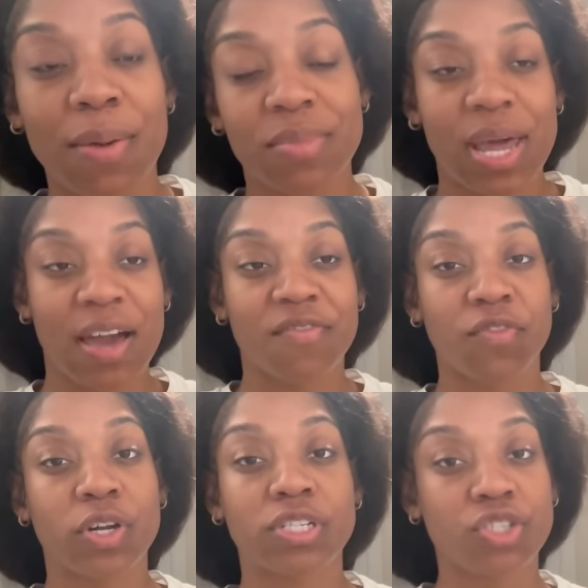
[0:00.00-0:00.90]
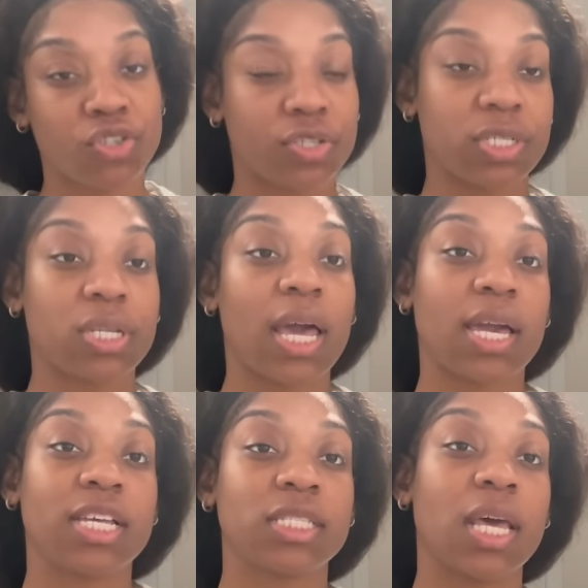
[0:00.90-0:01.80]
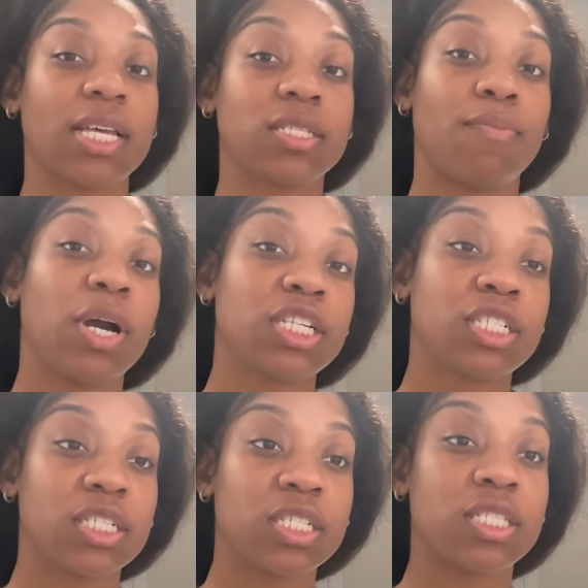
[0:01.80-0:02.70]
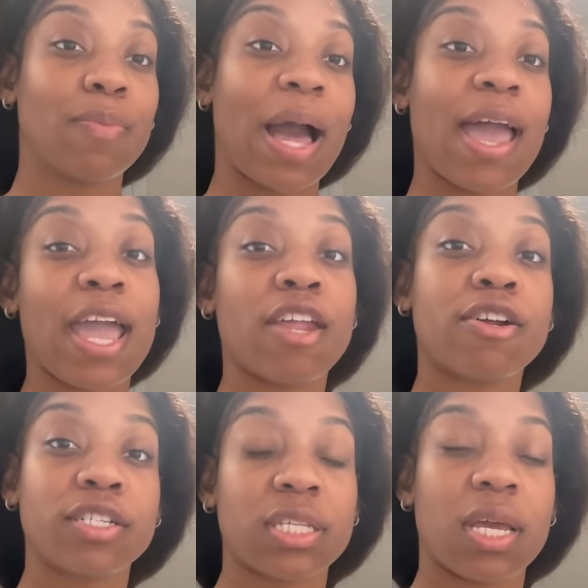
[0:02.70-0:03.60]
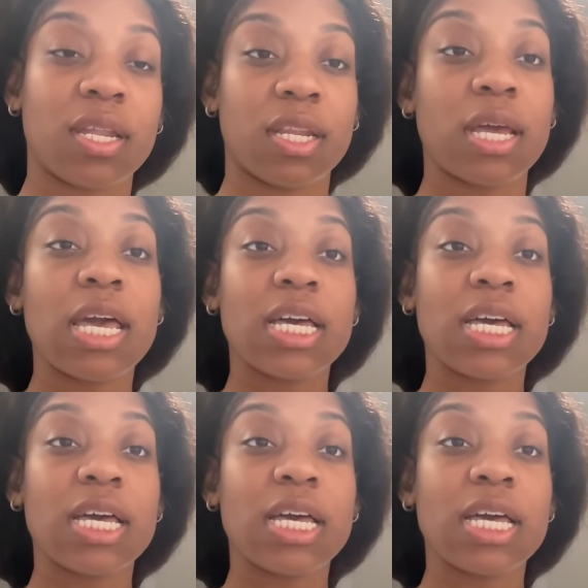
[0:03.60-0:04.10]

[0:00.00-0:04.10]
I'm not for the streets. Like, as much as my haters and